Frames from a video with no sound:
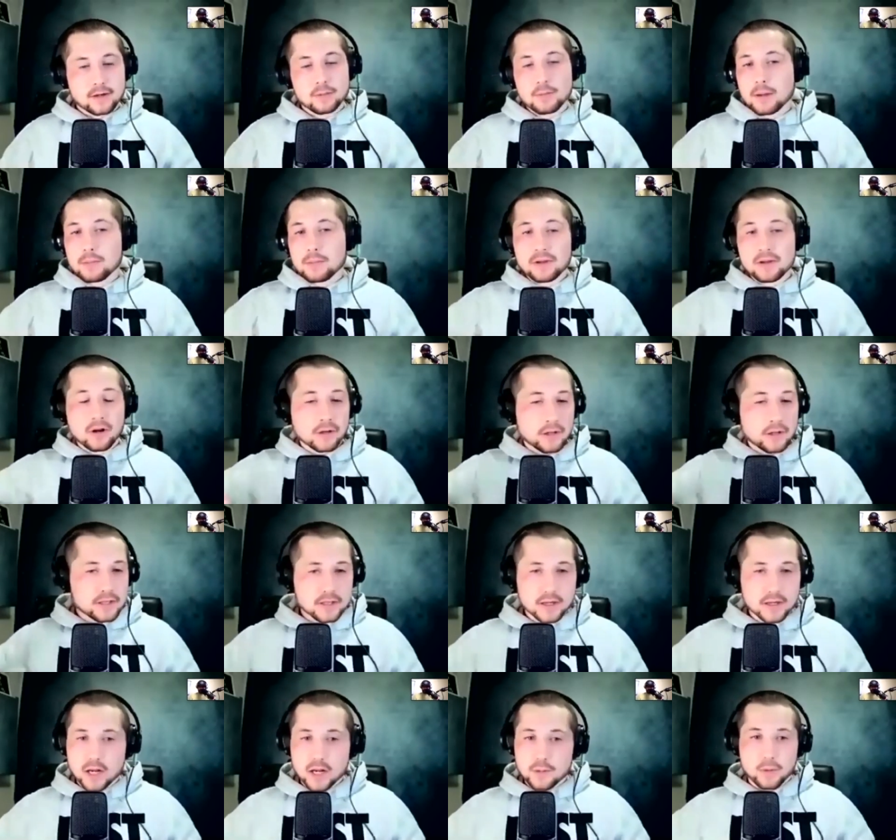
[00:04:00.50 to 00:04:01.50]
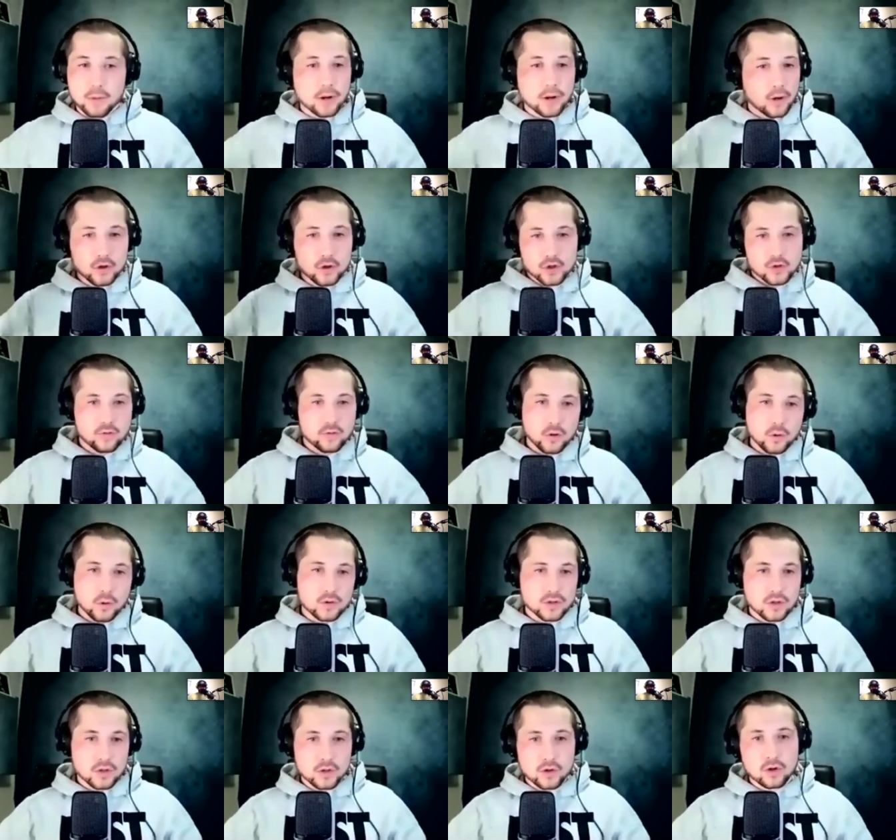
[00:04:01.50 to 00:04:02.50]
or maybe on this side of the pond are just focused
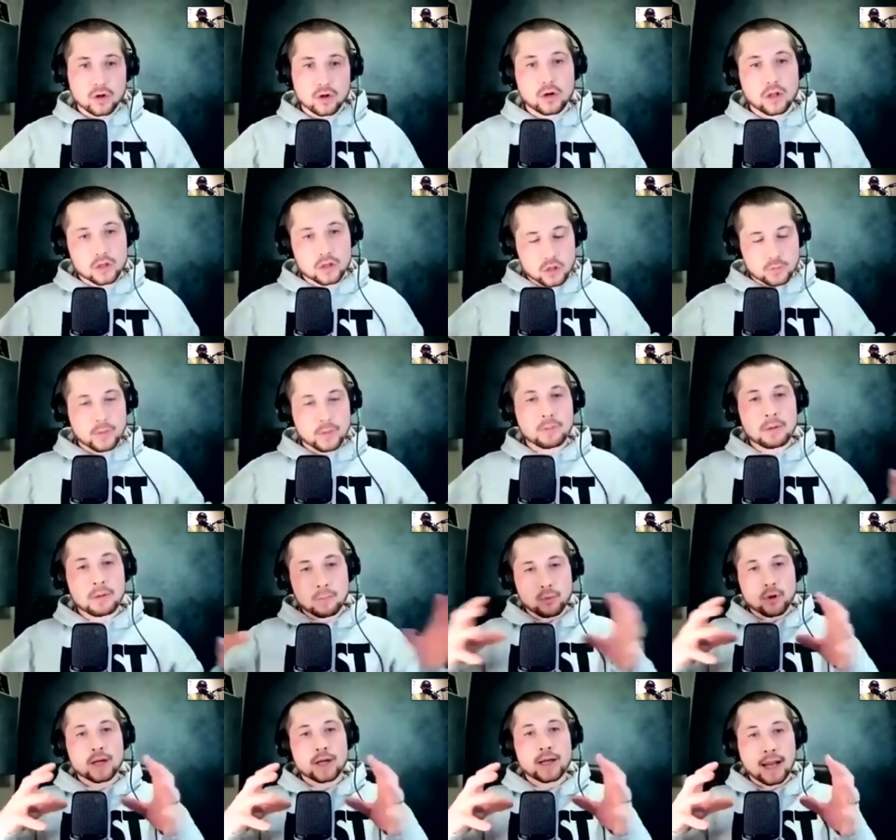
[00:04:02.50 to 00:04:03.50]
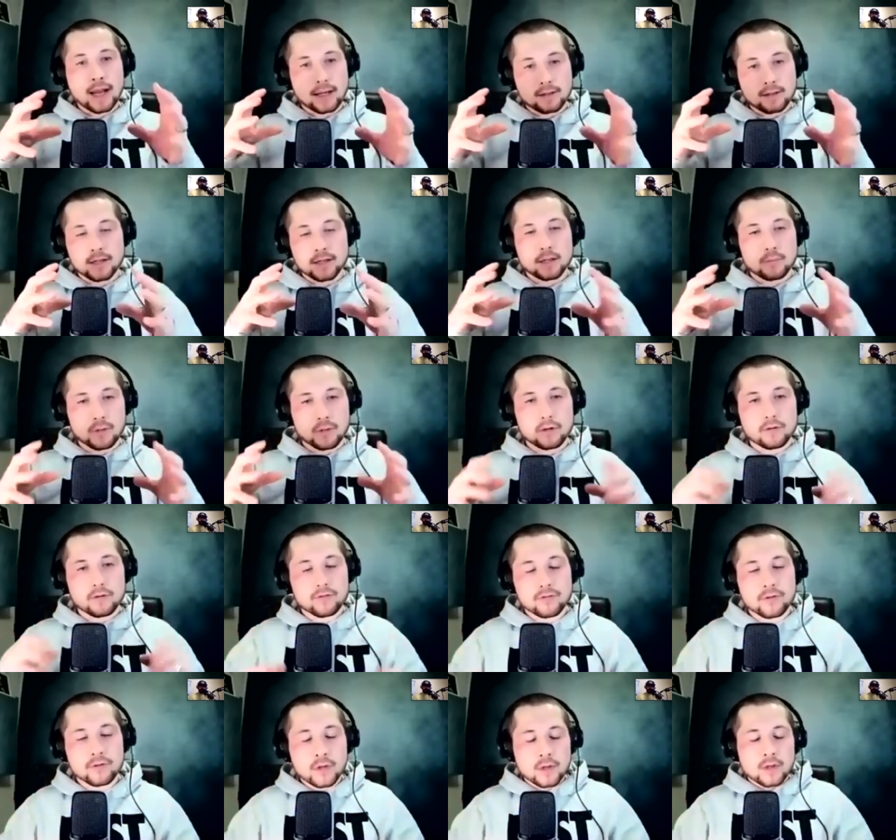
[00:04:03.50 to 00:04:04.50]
on Europe. It'll just maybe bring that
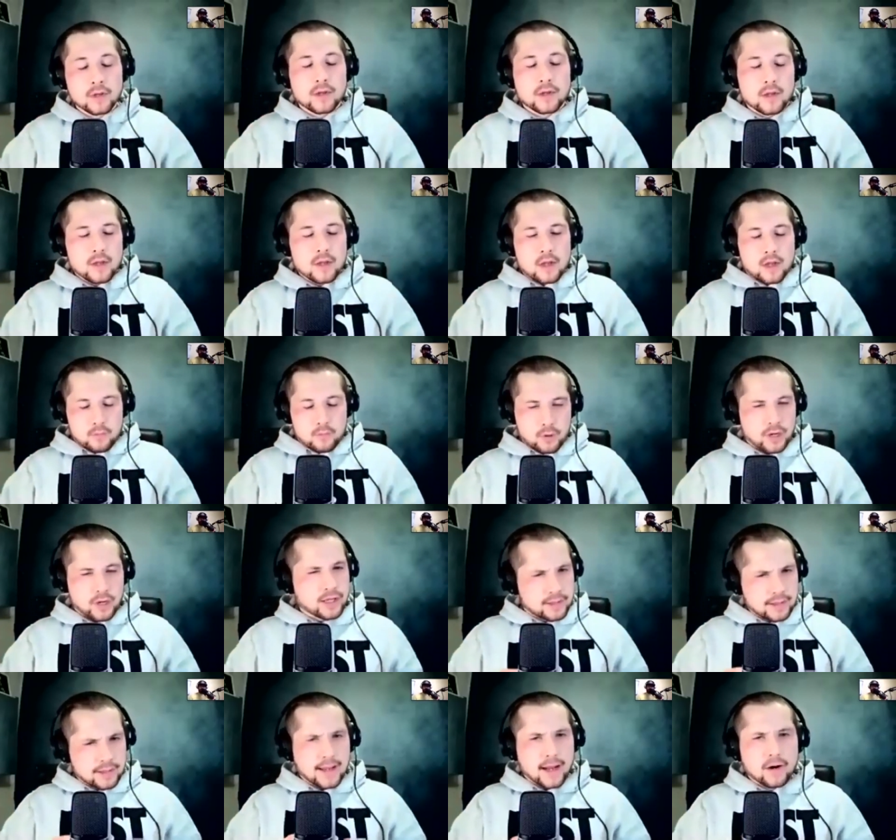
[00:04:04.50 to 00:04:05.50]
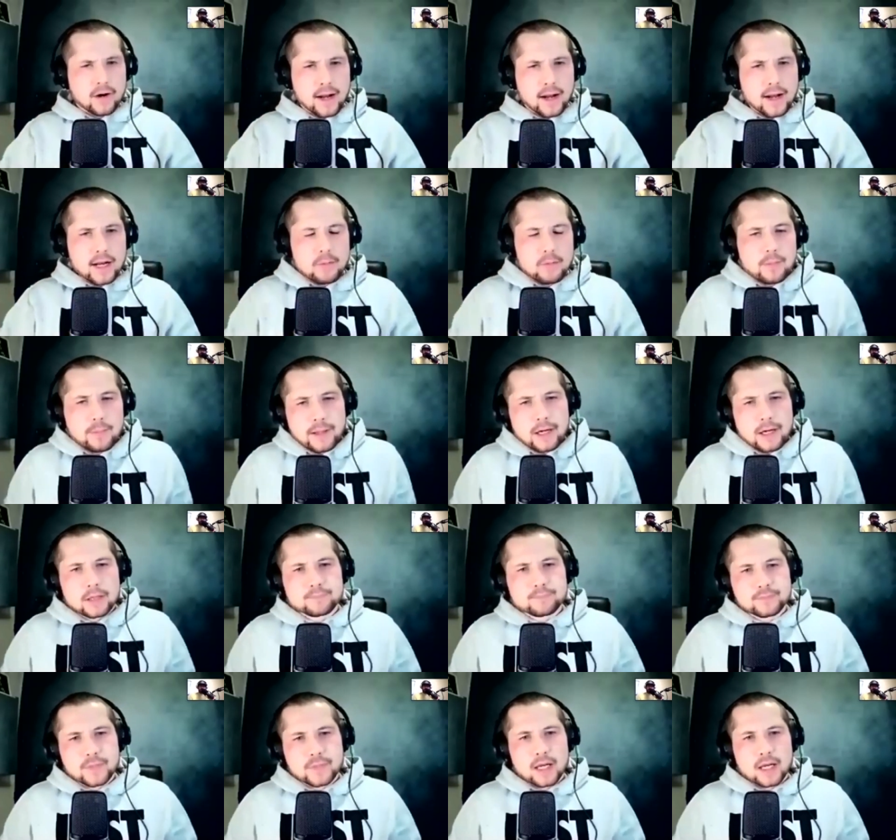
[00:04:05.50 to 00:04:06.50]
bring it together a little bit better
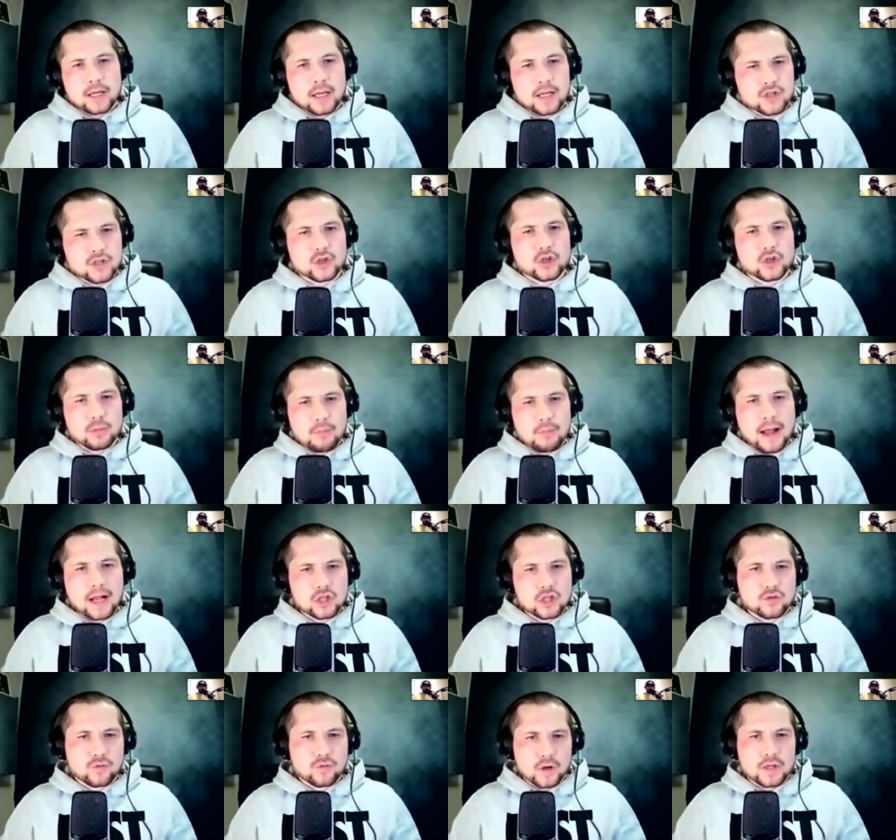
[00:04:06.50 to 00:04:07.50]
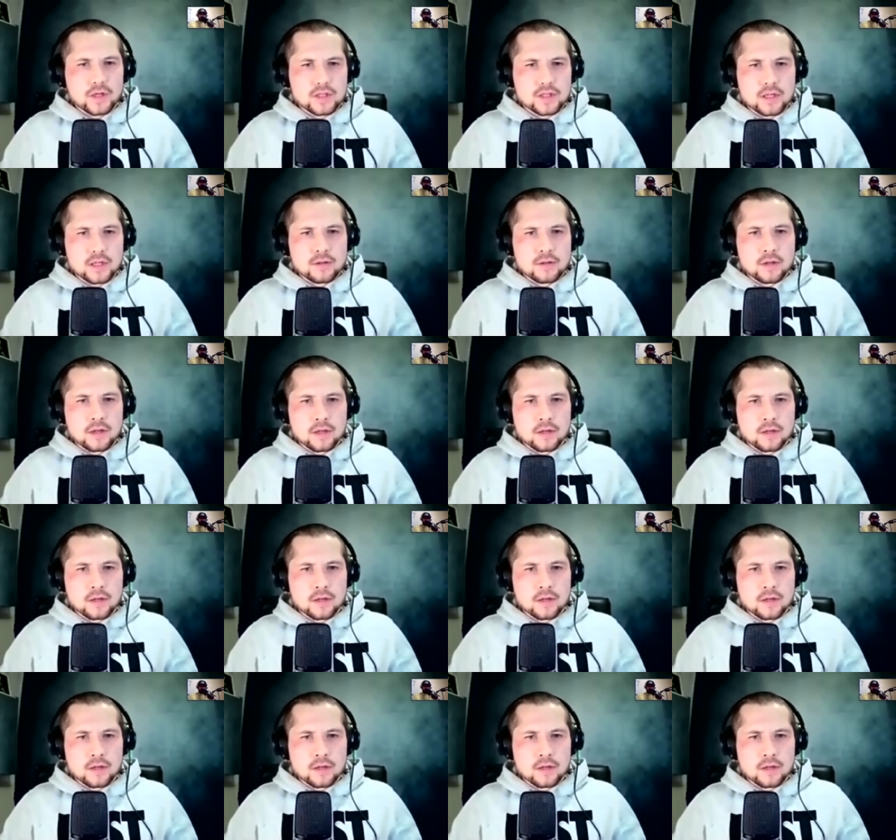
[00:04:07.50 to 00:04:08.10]
and easier to match fights and